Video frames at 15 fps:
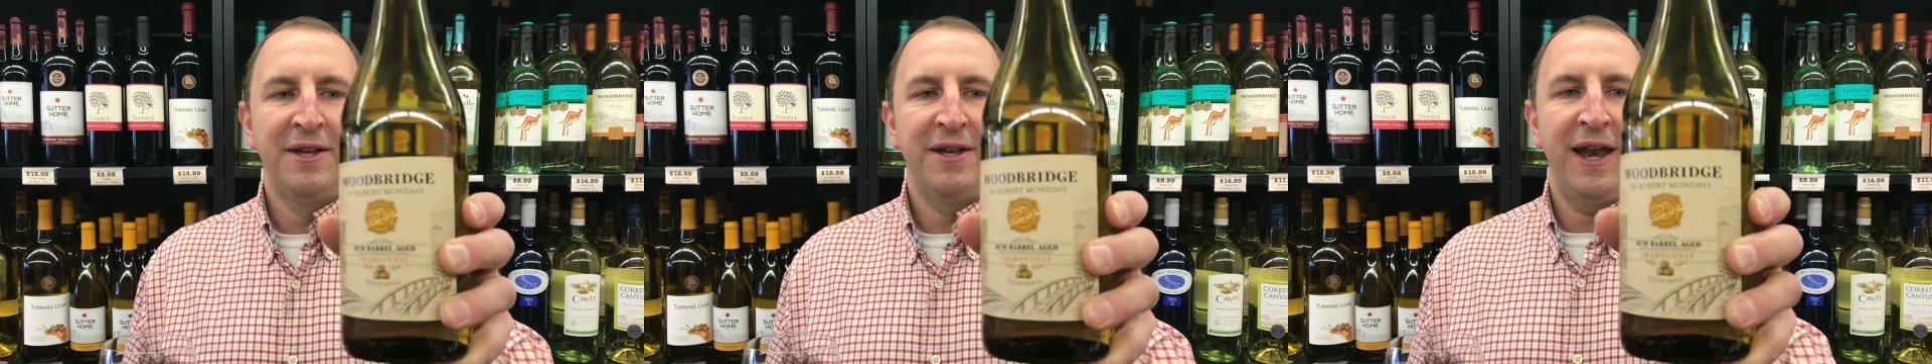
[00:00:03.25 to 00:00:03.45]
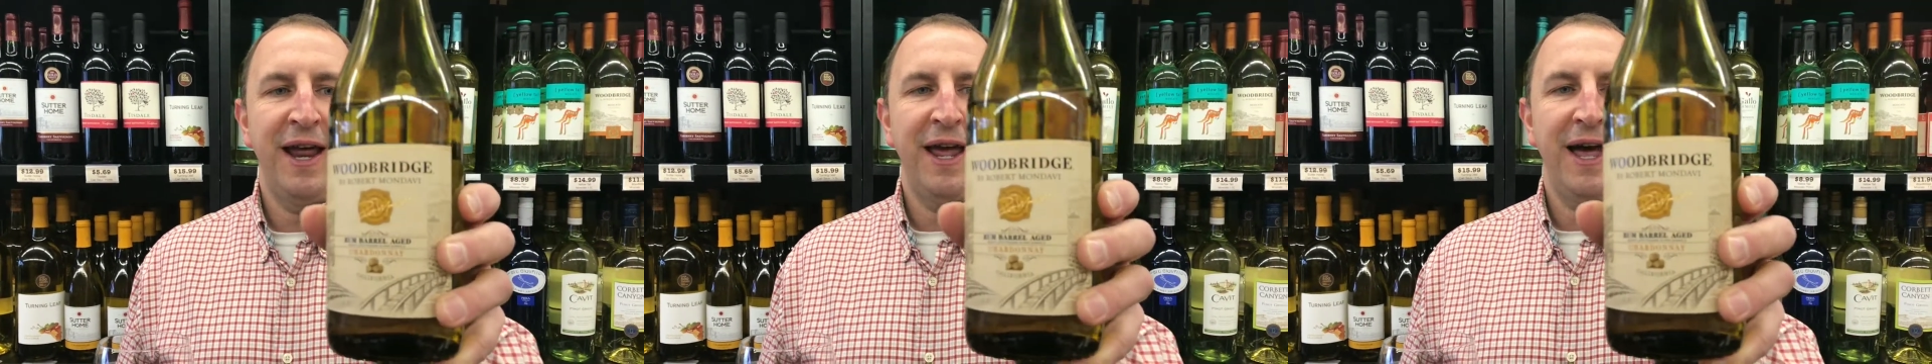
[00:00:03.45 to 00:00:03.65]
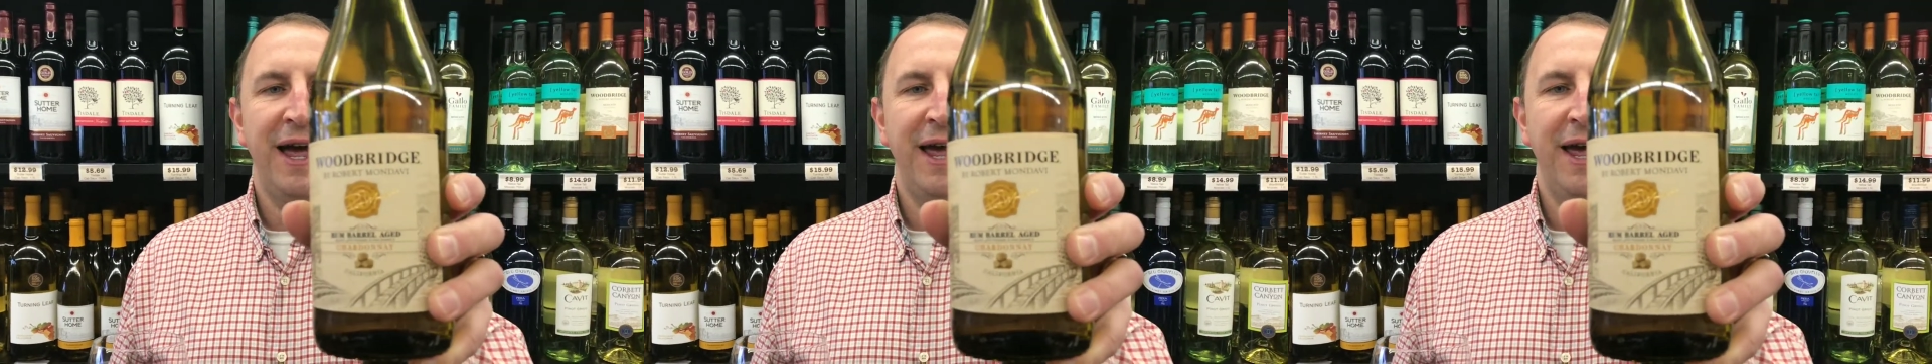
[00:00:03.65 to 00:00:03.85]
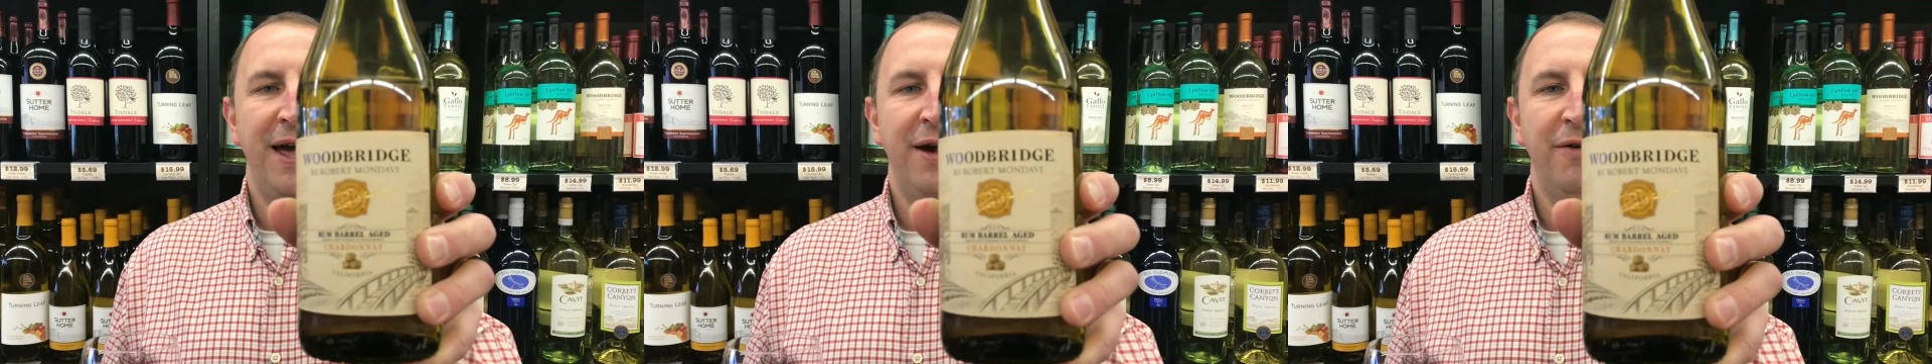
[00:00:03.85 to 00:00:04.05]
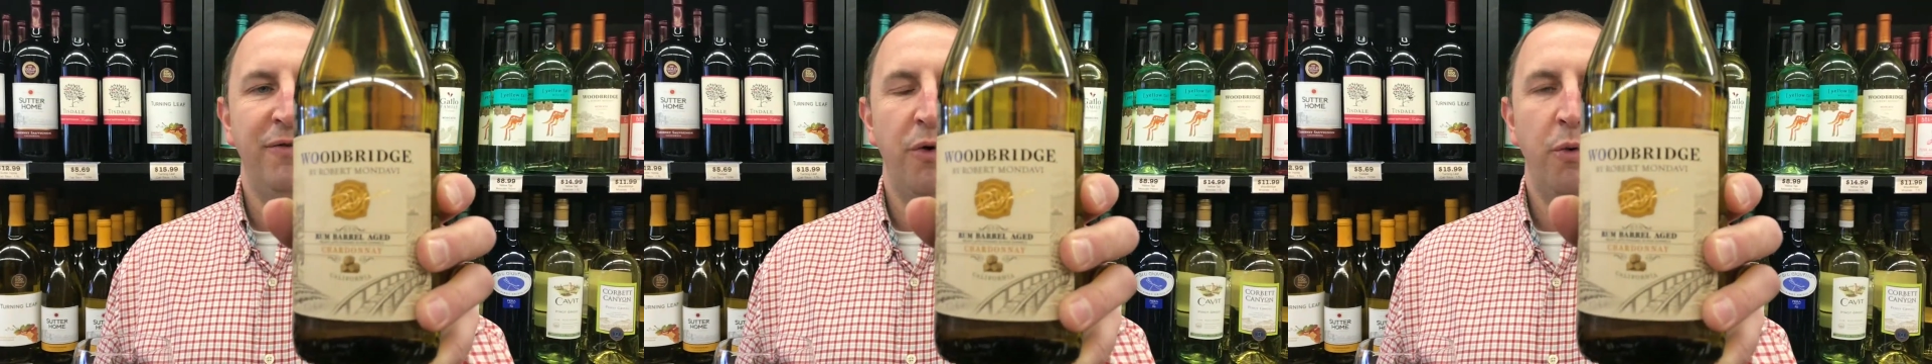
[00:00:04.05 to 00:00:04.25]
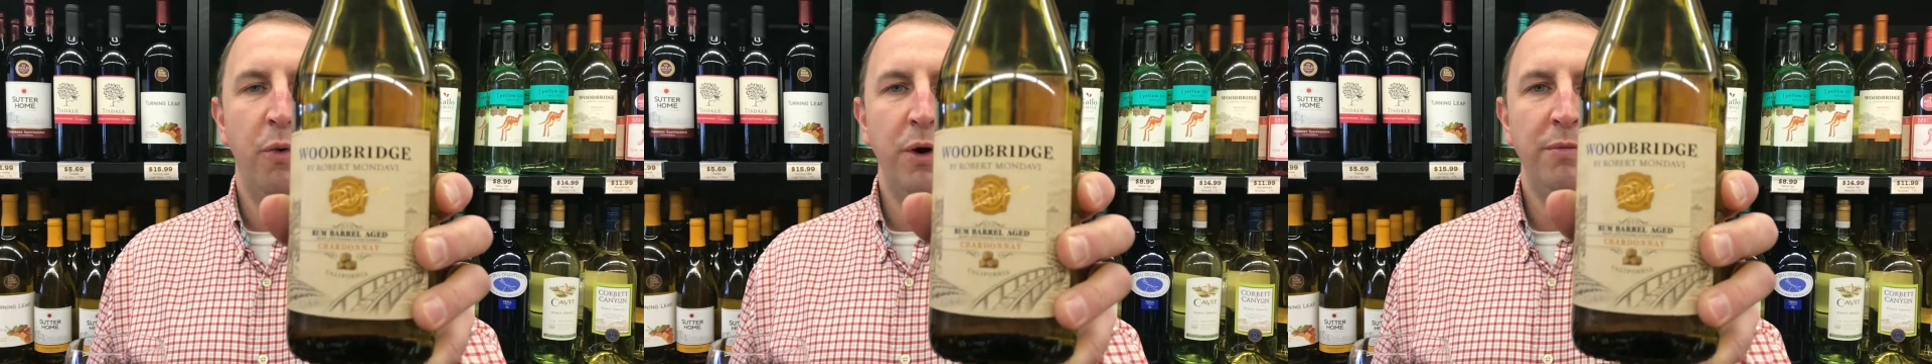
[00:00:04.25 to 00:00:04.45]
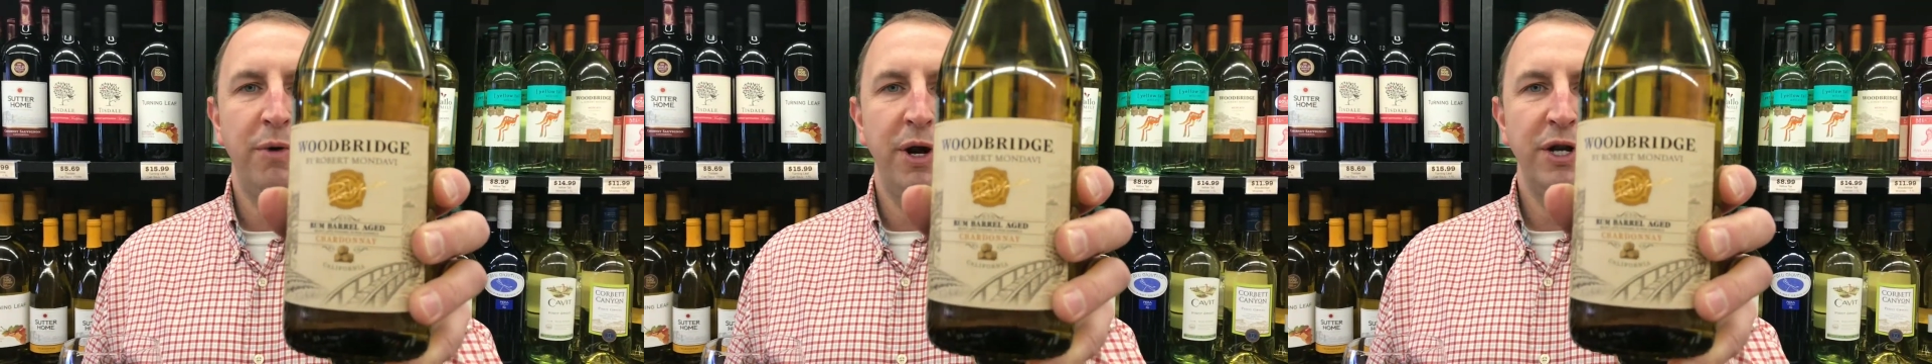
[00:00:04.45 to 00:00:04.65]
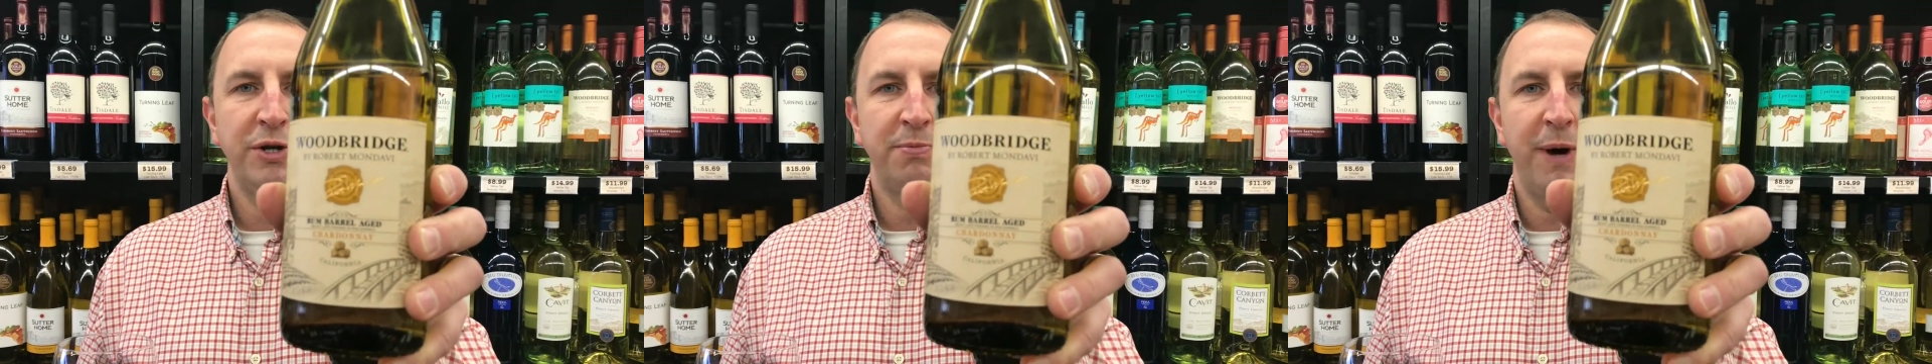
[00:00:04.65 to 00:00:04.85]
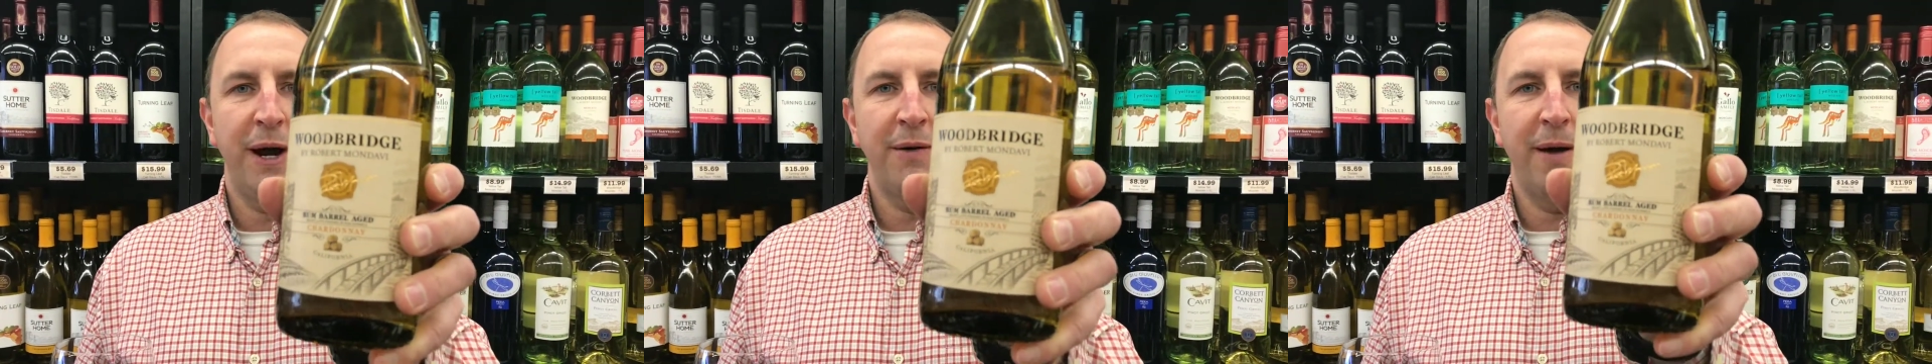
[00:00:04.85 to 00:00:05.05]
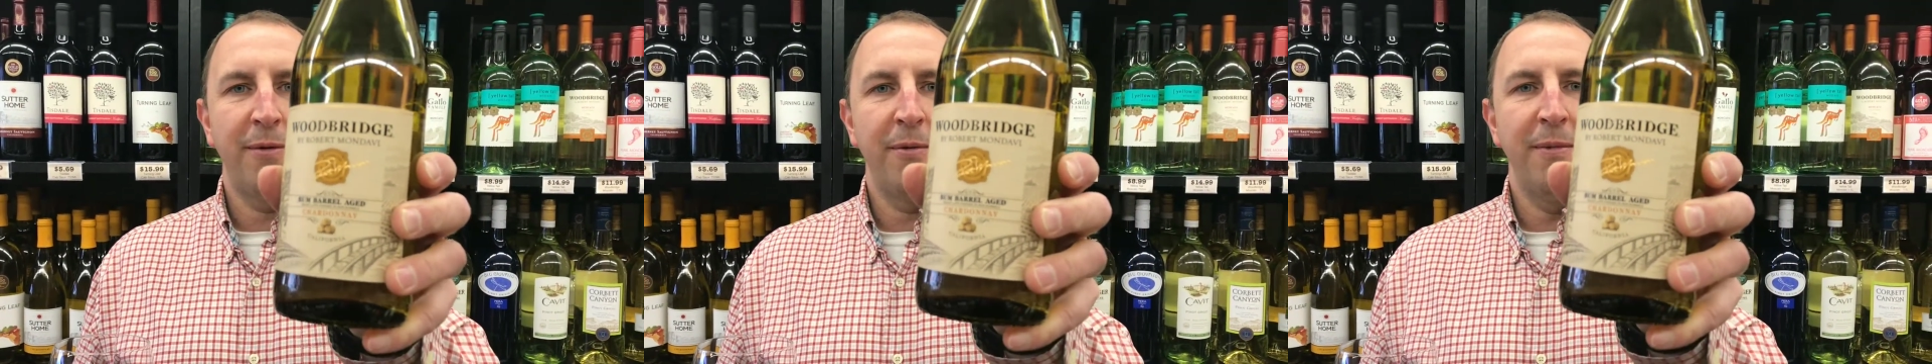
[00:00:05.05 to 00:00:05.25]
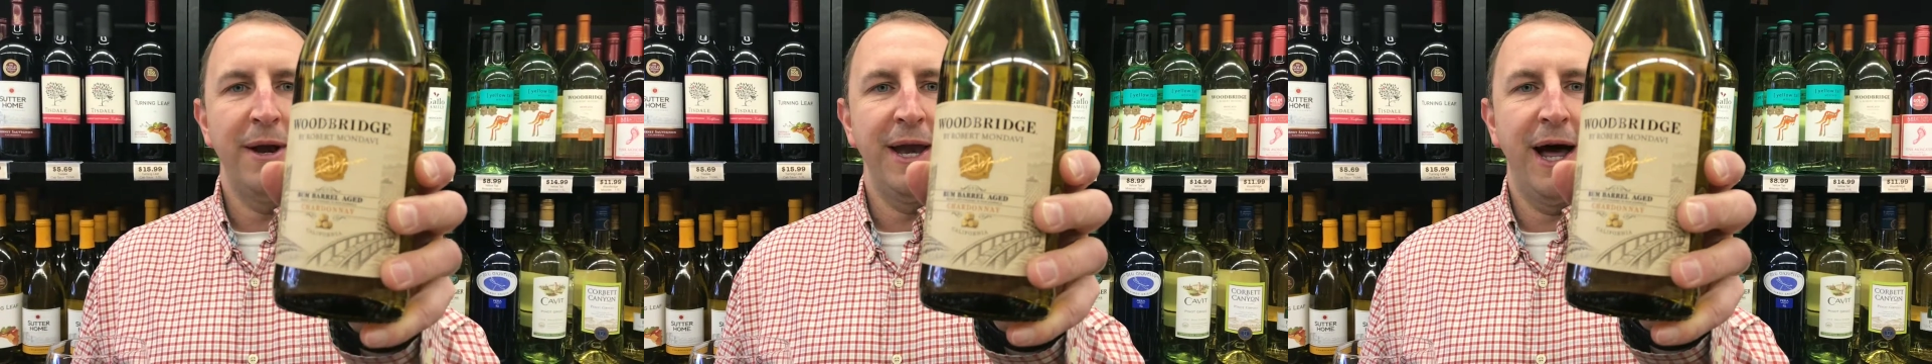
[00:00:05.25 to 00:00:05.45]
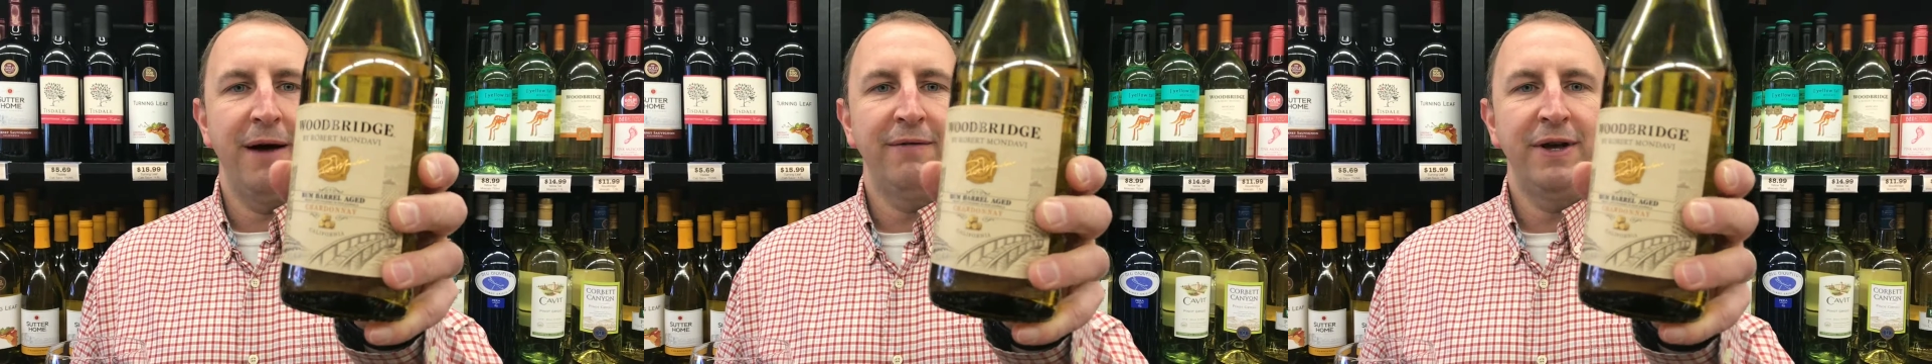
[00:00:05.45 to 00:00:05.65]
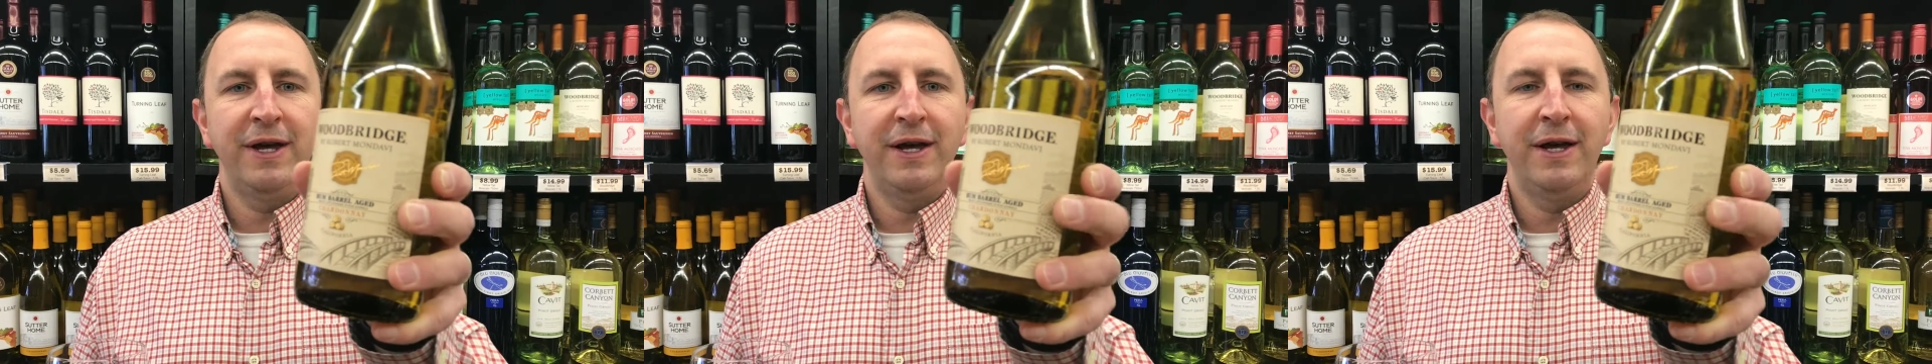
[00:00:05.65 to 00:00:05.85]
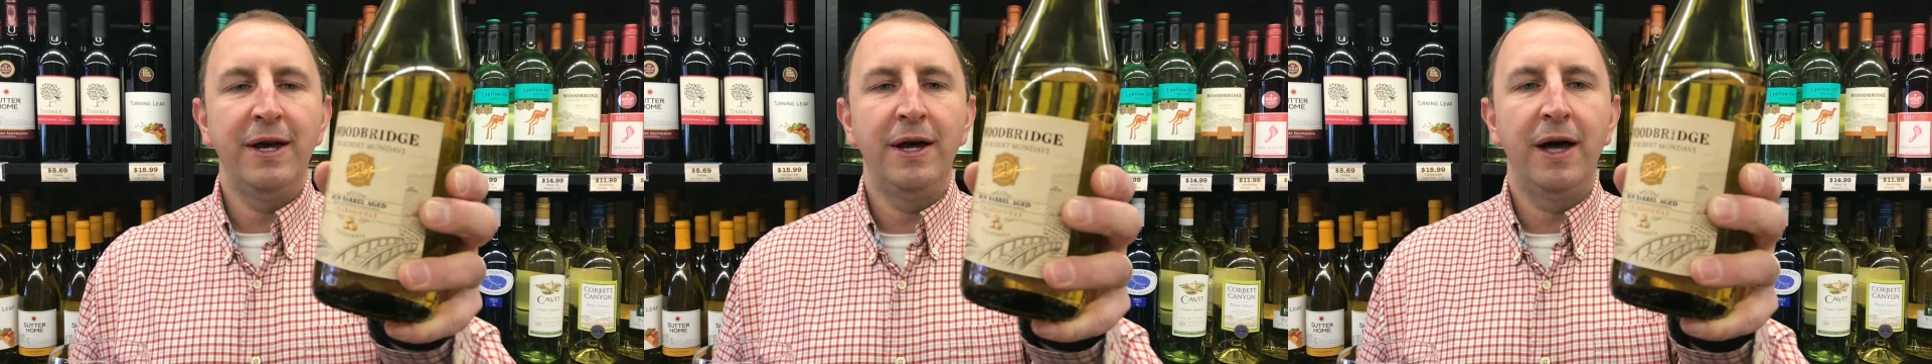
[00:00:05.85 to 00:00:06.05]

Today I have Woodbridge by Robert Mondavi,